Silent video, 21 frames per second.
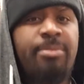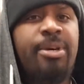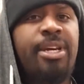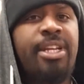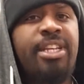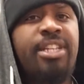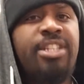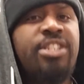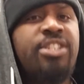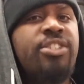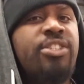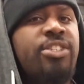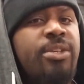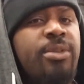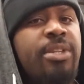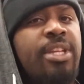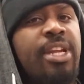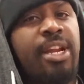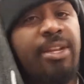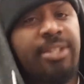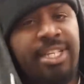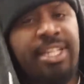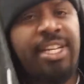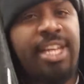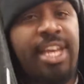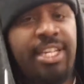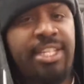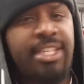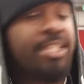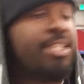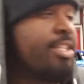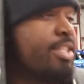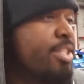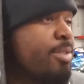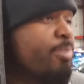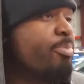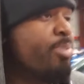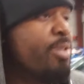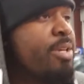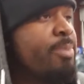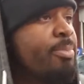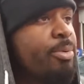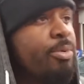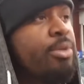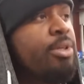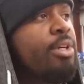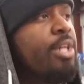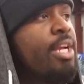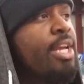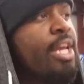but he just knew that I was connected to some people,